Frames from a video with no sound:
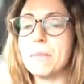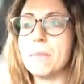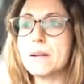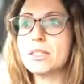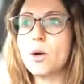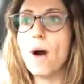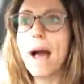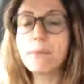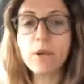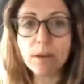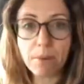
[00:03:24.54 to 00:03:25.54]
so
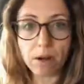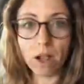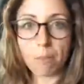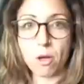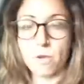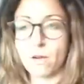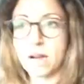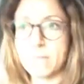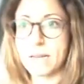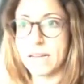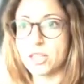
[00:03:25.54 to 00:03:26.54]
I'm going to put a couple of
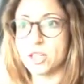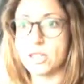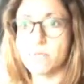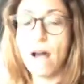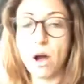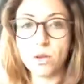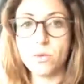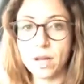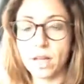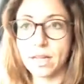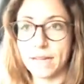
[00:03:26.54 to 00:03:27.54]
recommendations of how you
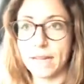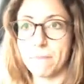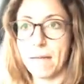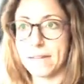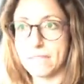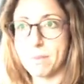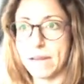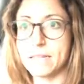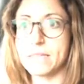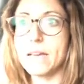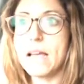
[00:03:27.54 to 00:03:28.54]
can clean up that
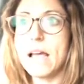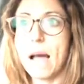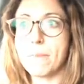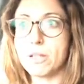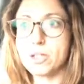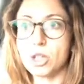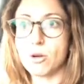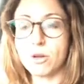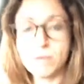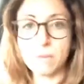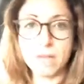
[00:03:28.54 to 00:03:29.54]
space. I'm going to show
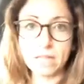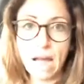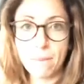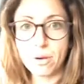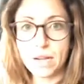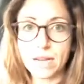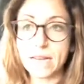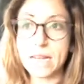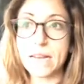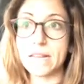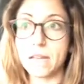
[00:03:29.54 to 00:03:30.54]
you some of the top rated
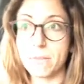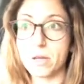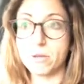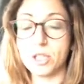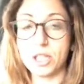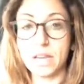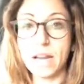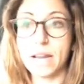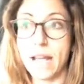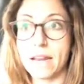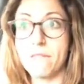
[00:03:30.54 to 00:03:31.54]
EWG,
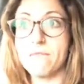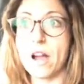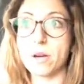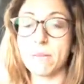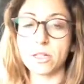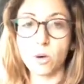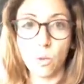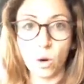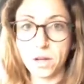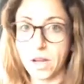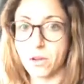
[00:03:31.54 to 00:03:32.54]
again, Environmental
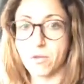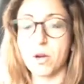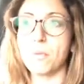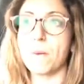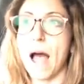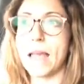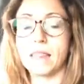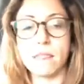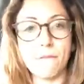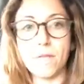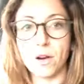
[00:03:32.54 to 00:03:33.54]
Working Group. I
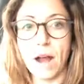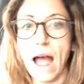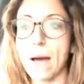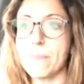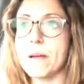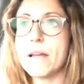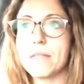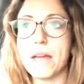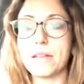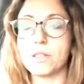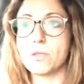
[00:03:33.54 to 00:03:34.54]
love their app.
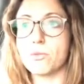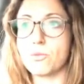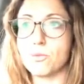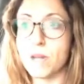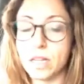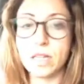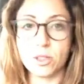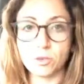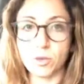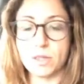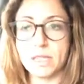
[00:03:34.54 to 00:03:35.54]
That is really,
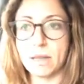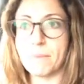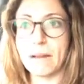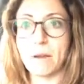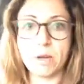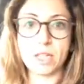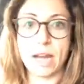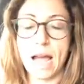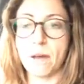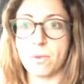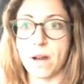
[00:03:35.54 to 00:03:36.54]
truly something I wish I
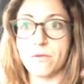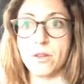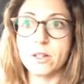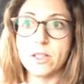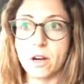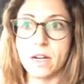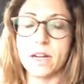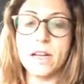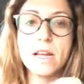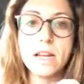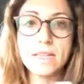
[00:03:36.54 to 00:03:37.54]
had when I first started
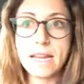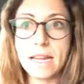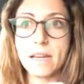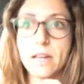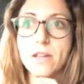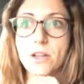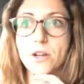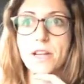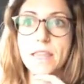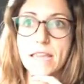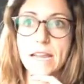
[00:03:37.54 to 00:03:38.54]
taking
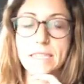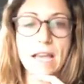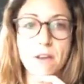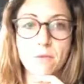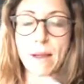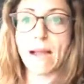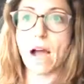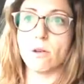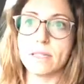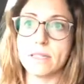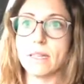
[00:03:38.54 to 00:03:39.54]
dirty things out of my house